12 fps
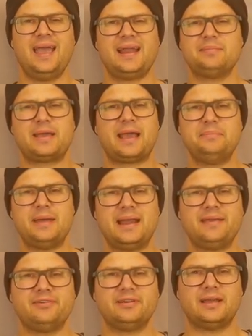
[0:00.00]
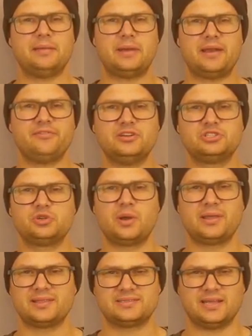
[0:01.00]
and I'm like, I'm not even, I'm not even
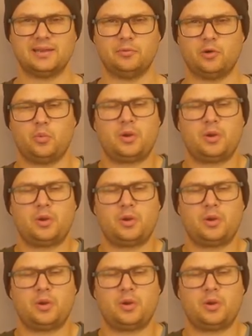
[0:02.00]
enjoying this anymore.